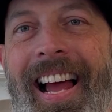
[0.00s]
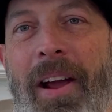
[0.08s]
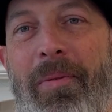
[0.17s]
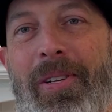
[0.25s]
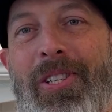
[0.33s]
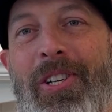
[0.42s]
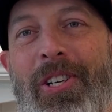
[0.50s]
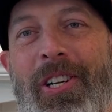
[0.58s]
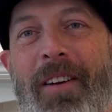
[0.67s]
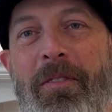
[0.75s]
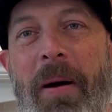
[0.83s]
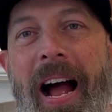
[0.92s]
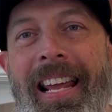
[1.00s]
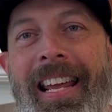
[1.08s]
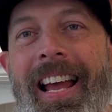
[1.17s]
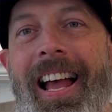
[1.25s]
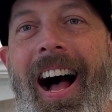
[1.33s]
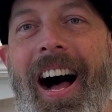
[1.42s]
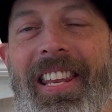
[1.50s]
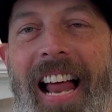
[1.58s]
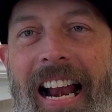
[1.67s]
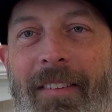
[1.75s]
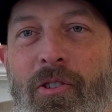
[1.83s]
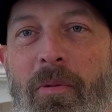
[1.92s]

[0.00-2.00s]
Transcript: Hey, what's good, everybody? A lot of